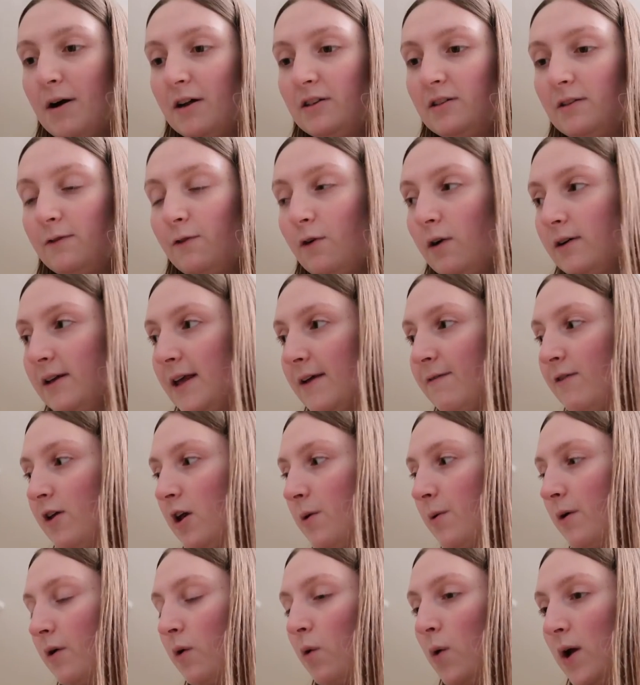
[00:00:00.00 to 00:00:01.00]
just thought I'd give
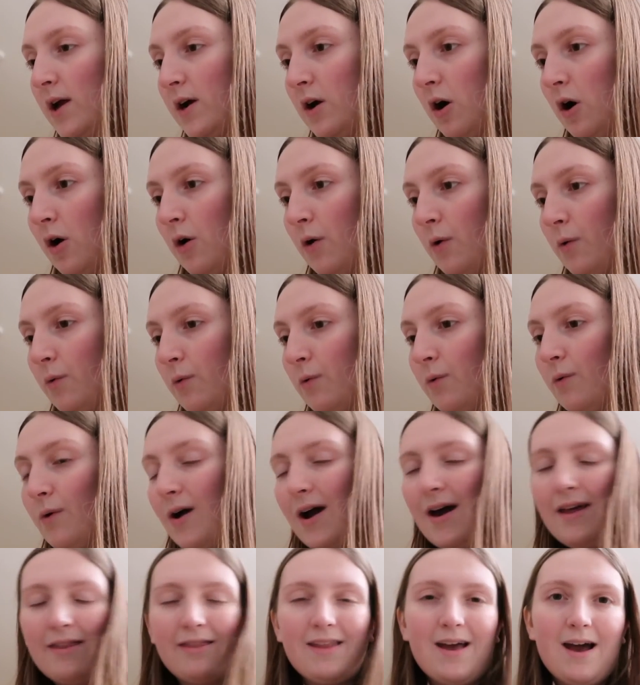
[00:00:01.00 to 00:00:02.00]
you a quick haul,
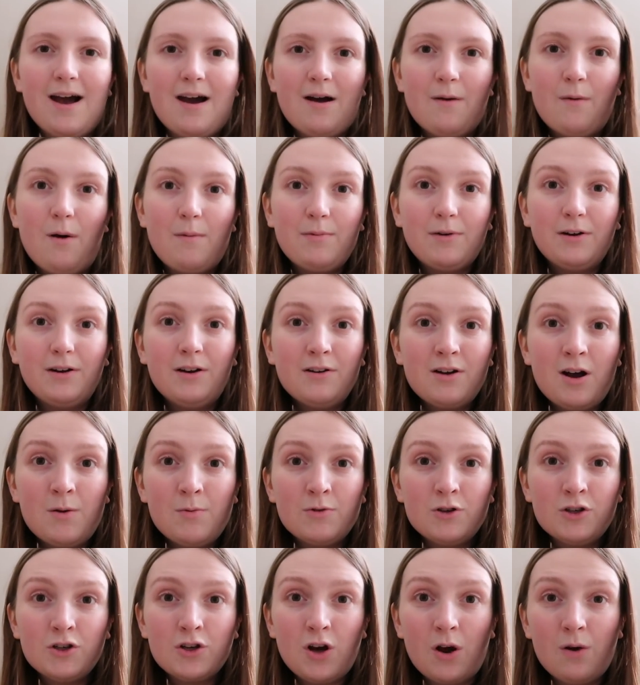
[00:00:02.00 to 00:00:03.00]
and now I'm going to go
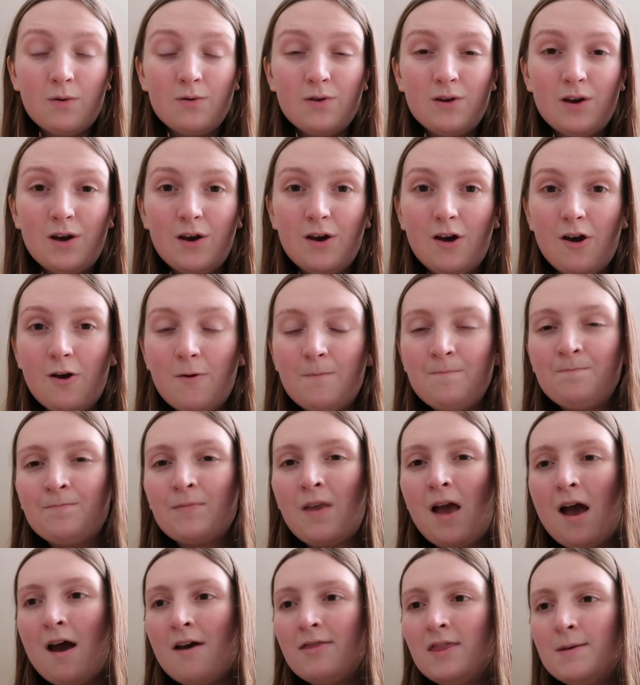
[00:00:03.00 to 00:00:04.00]
and show you
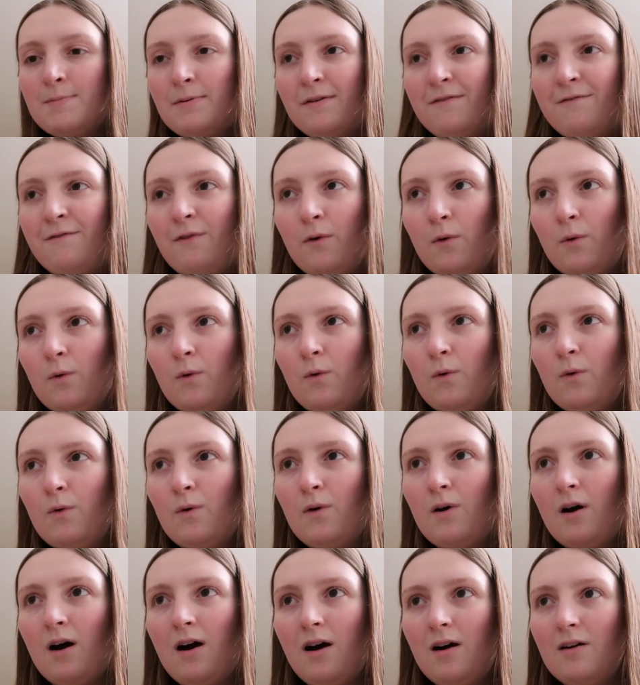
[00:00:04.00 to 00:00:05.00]
the
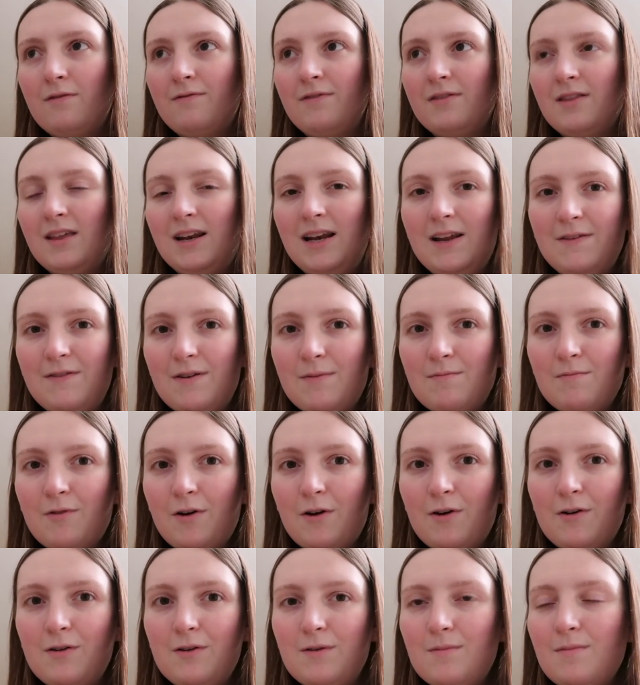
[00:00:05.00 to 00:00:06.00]
before of the living
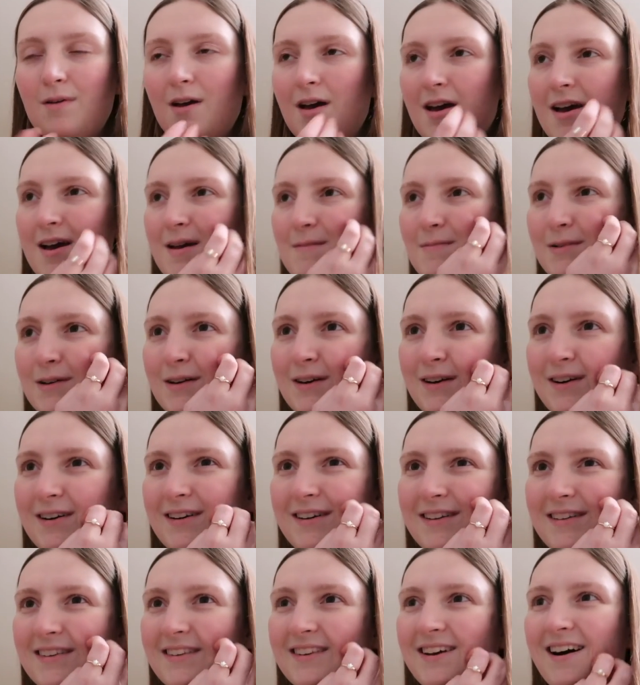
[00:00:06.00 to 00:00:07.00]
room
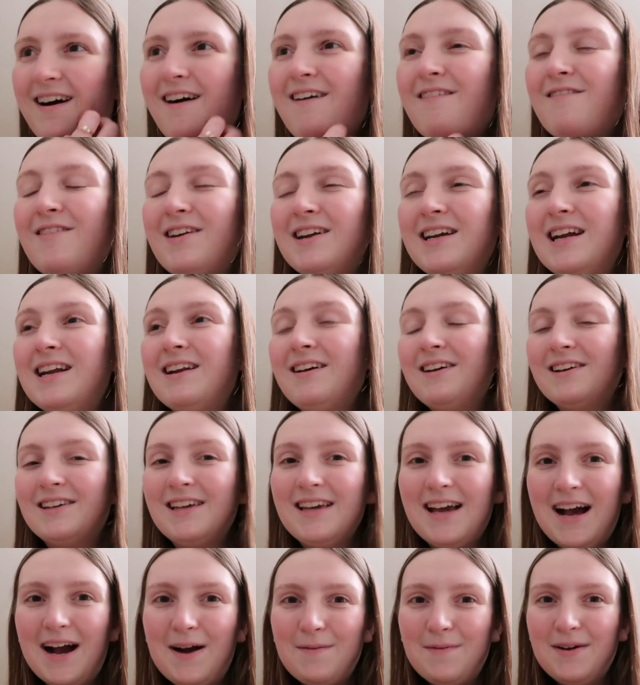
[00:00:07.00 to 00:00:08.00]
because I really like
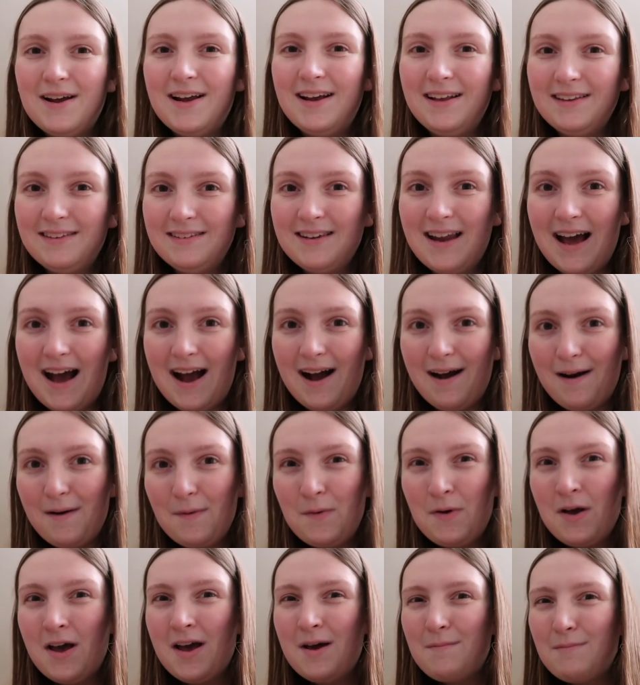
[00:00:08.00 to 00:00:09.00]
it how it is
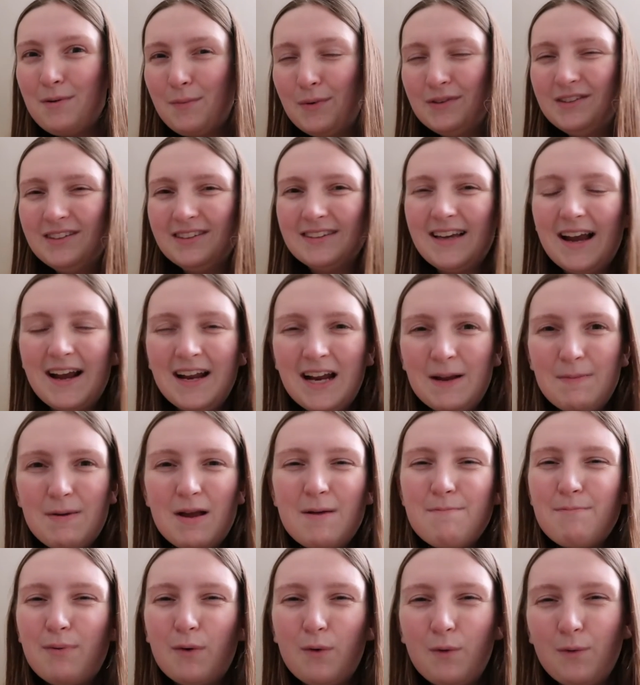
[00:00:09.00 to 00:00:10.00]
now, but we're just getting a
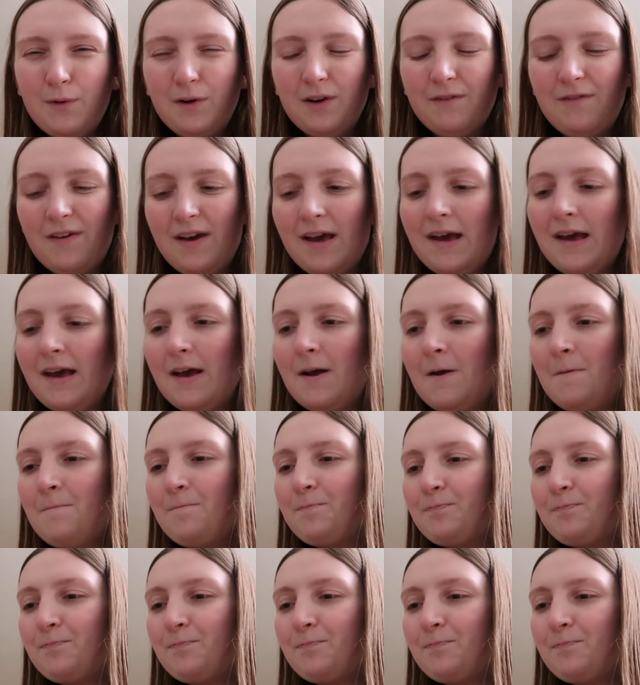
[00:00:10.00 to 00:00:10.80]
bit bored of it.